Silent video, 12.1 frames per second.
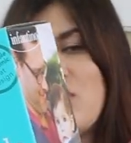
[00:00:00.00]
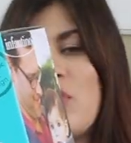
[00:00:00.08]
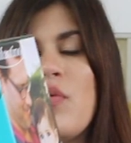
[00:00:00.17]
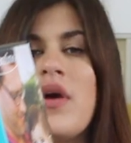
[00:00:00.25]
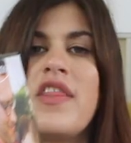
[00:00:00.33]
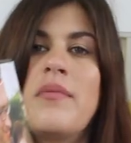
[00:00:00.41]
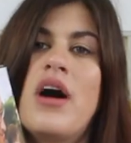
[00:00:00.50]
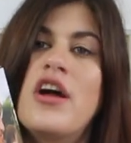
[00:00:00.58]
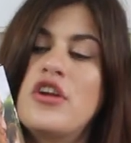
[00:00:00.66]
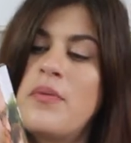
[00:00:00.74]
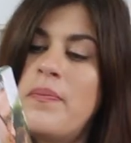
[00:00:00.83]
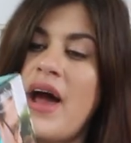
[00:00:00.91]
You can wear them
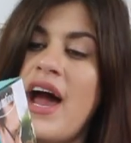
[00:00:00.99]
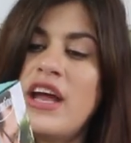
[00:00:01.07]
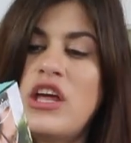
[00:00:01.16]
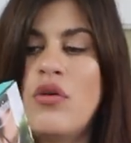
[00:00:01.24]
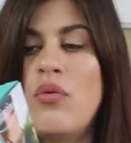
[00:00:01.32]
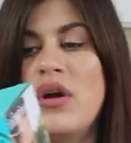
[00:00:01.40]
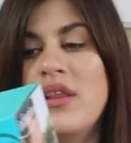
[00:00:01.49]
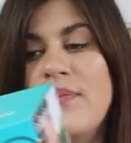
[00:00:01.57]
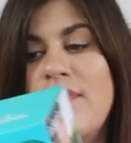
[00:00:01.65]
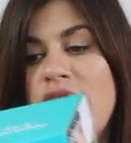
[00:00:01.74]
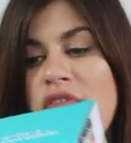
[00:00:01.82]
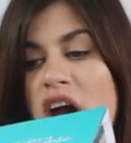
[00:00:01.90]
on your back, you can wear them
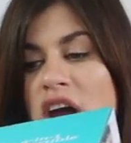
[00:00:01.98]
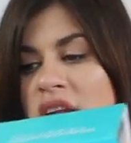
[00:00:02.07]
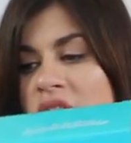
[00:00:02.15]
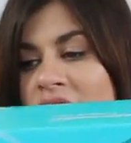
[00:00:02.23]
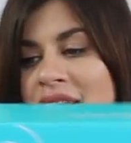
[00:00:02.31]
front.